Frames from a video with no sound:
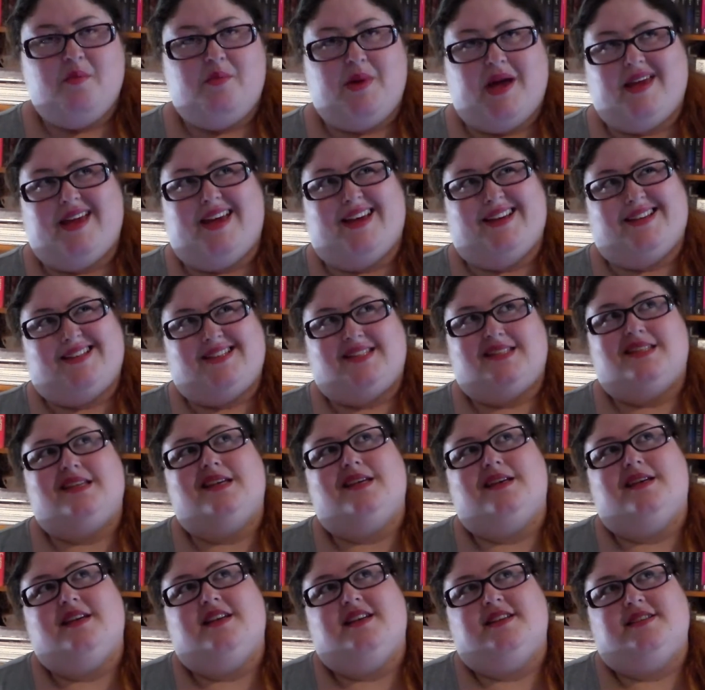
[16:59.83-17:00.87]
But yes,
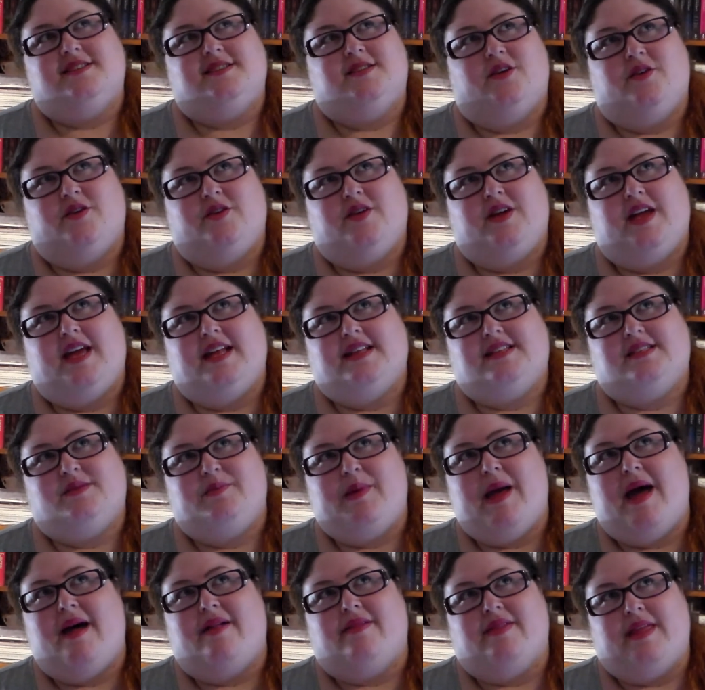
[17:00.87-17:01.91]
so it's
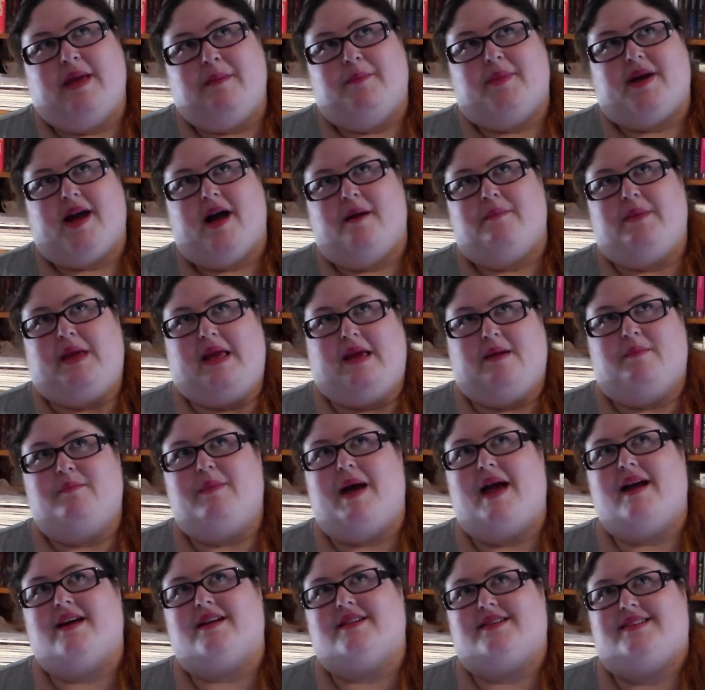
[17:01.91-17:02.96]
about them coming
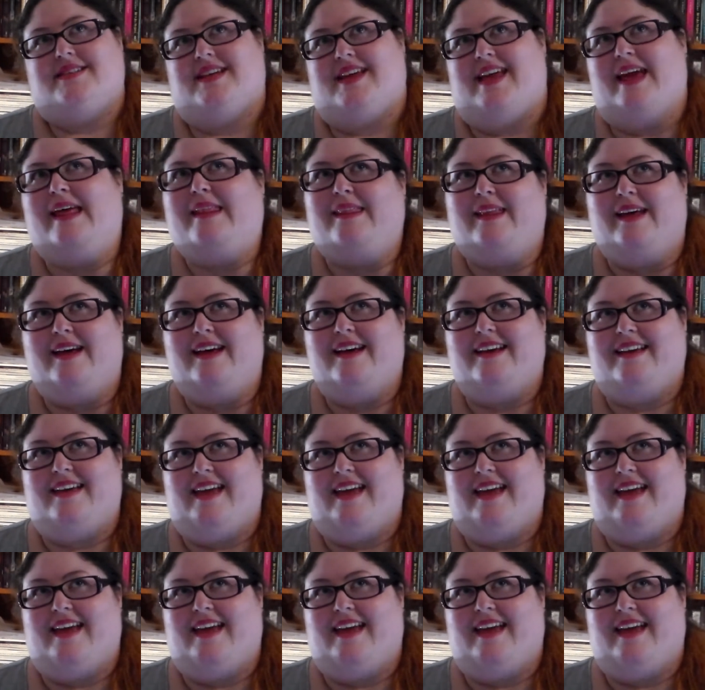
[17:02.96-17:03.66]
back together